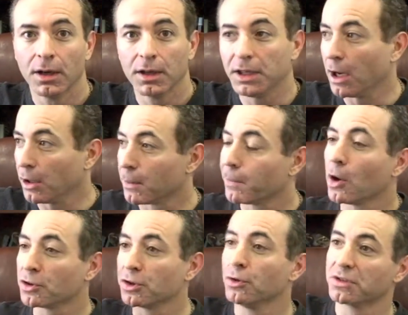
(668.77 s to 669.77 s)
the other
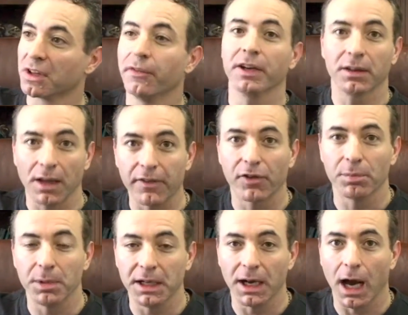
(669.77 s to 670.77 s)
person who's living a life of
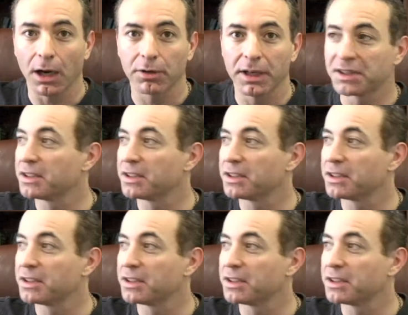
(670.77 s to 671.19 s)
mediocrity,